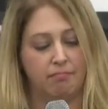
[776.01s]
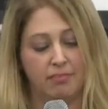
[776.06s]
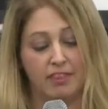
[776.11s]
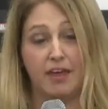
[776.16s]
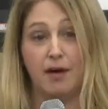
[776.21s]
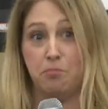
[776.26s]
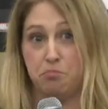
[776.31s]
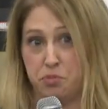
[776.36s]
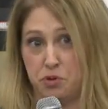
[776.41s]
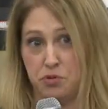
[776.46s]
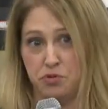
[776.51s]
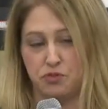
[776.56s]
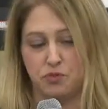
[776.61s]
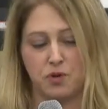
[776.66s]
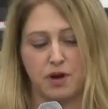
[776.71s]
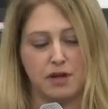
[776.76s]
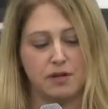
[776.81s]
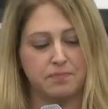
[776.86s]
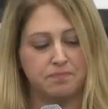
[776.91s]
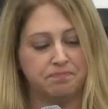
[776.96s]
That bodes
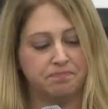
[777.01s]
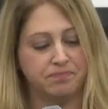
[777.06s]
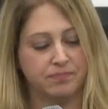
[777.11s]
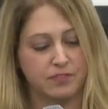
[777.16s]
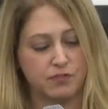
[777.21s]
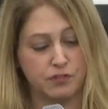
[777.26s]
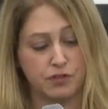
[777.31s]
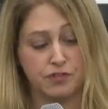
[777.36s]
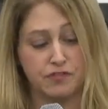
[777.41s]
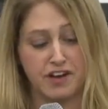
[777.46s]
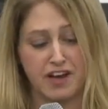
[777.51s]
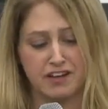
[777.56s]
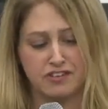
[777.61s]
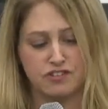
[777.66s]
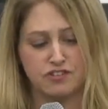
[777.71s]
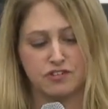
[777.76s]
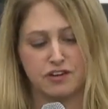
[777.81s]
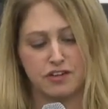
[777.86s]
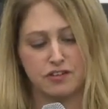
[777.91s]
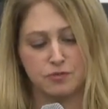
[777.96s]
well for
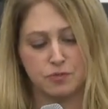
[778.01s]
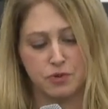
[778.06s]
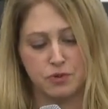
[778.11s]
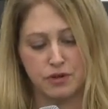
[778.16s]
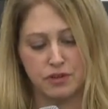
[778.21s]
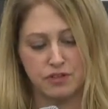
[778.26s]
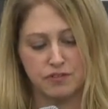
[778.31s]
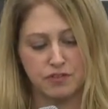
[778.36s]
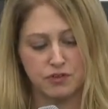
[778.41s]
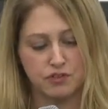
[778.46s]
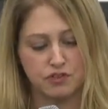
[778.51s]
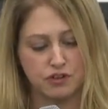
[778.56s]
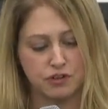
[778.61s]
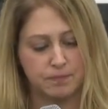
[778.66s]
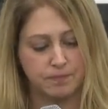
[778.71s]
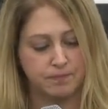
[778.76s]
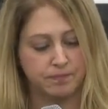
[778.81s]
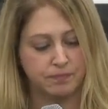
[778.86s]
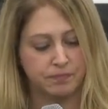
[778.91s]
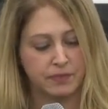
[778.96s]
fast transport in the future.
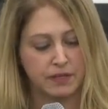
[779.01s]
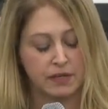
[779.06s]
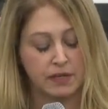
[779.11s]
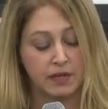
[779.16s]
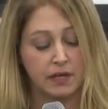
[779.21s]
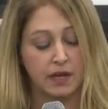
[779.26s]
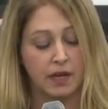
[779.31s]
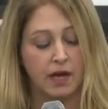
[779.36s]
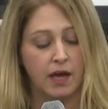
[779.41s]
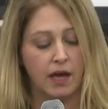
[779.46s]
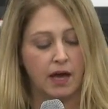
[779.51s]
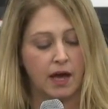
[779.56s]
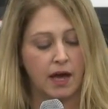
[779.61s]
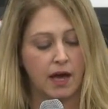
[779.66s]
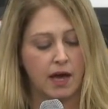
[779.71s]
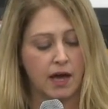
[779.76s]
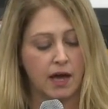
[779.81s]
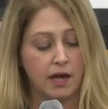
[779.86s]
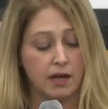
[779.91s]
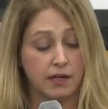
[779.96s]

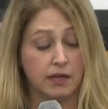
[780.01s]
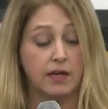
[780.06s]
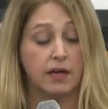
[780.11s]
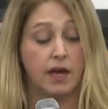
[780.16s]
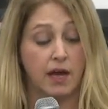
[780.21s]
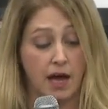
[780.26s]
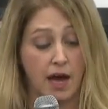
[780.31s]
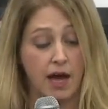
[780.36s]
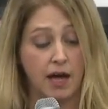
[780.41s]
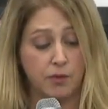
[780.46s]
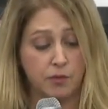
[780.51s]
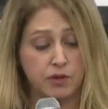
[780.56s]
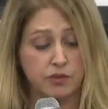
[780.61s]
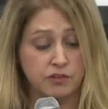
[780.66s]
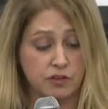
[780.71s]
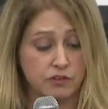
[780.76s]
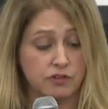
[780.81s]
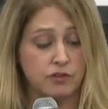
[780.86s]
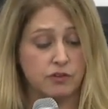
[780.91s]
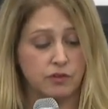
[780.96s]
Uh, I was
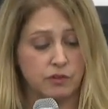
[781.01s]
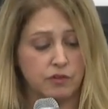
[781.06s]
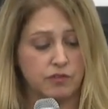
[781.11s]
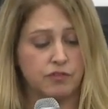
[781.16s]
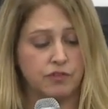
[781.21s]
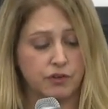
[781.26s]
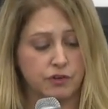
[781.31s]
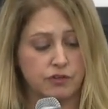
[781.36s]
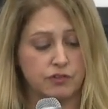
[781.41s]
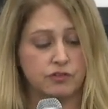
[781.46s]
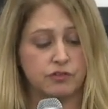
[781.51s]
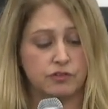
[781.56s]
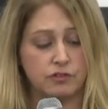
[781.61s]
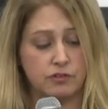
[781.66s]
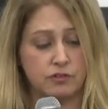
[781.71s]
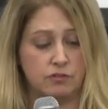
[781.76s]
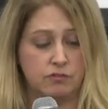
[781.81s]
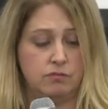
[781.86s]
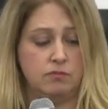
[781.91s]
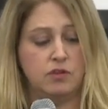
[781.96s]
also the first
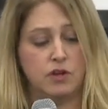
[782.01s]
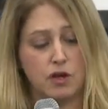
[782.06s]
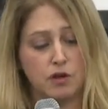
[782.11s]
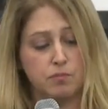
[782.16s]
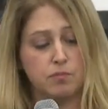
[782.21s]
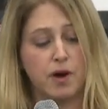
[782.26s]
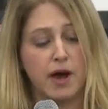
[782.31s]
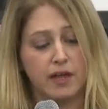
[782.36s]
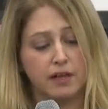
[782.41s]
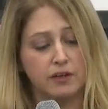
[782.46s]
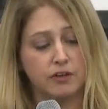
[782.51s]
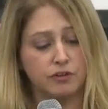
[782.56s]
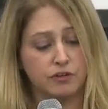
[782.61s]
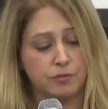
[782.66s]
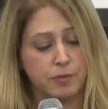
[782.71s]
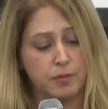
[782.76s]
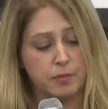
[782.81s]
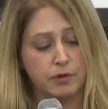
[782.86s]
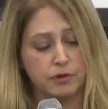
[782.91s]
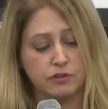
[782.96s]
non-pilot crew
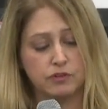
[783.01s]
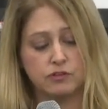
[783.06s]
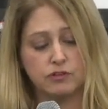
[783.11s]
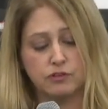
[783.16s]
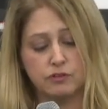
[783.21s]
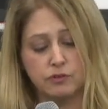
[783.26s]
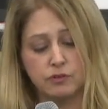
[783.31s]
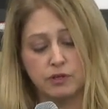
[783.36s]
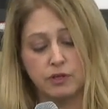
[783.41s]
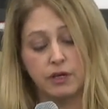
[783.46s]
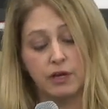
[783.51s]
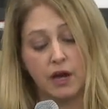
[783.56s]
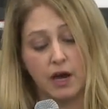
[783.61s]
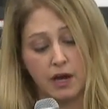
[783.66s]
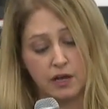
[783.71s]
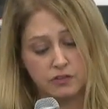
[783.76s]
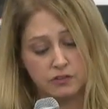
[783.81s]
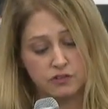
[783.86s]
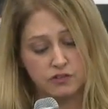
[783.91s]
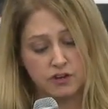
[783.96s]
member to
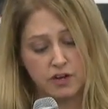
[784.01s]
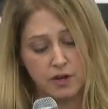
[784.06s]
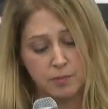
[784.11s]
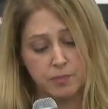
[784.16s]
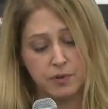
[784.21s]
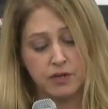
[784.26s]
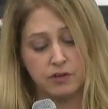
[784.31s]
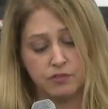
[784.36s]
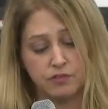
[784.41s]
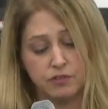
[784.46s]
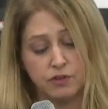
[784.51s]
unstrap and